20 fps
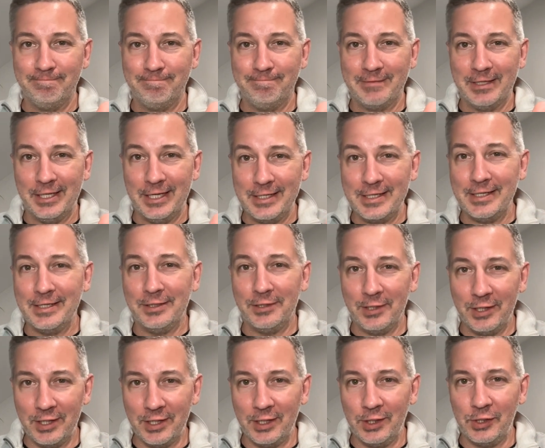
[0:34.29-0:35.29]
The lesson at
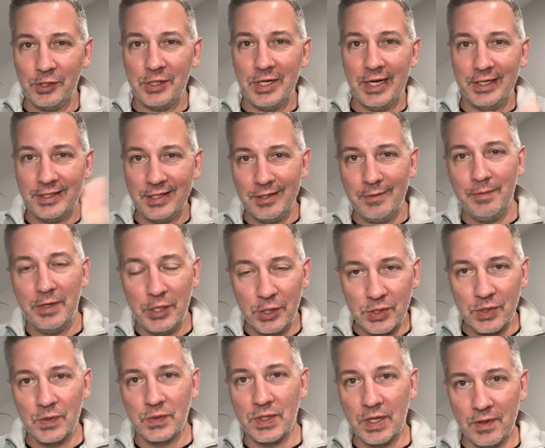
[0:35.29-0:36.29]
large, not to diminish
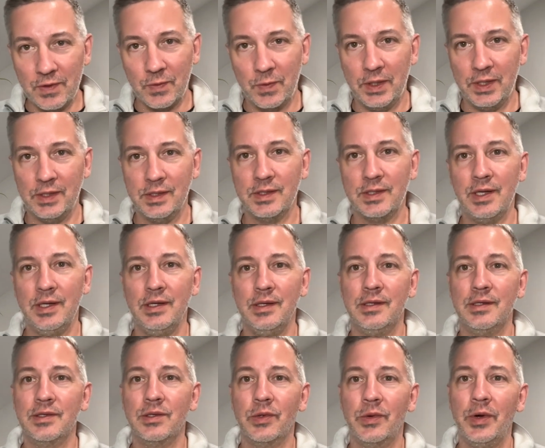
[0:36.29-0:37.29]
those other ones,
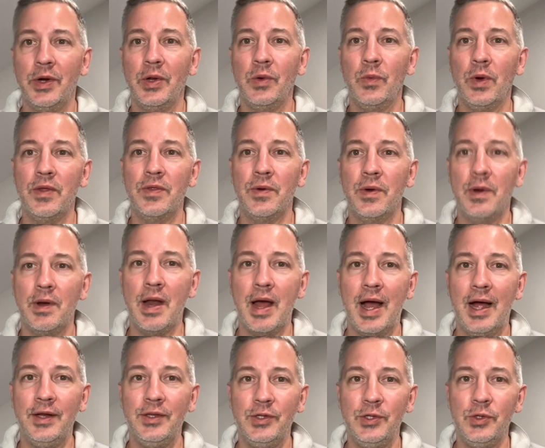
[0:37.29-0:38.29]
is learning whether or
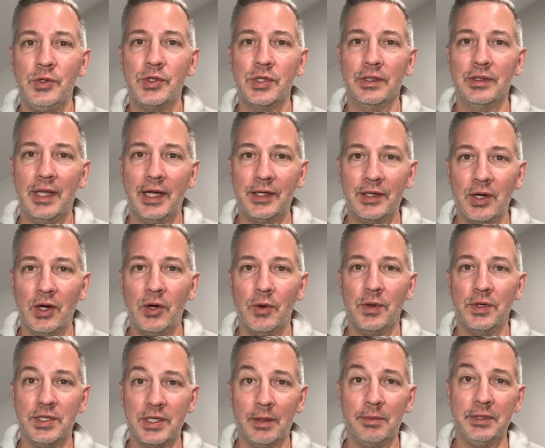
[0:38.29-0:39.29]
not you should let go
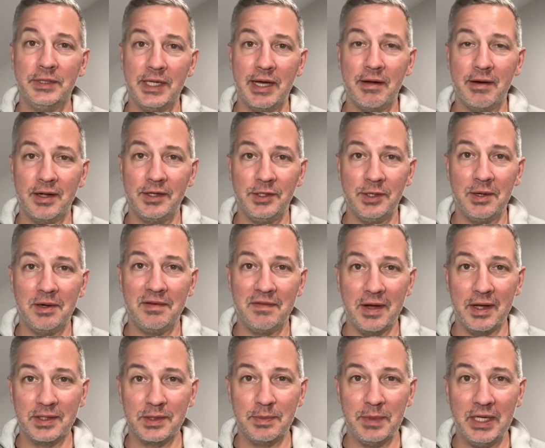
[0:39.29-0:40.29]
or double down on your
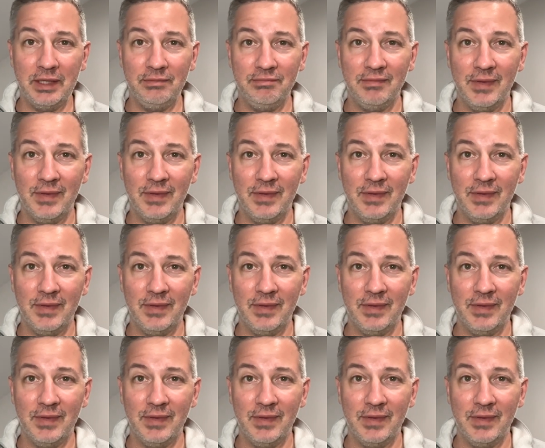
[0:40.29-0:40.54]
investment.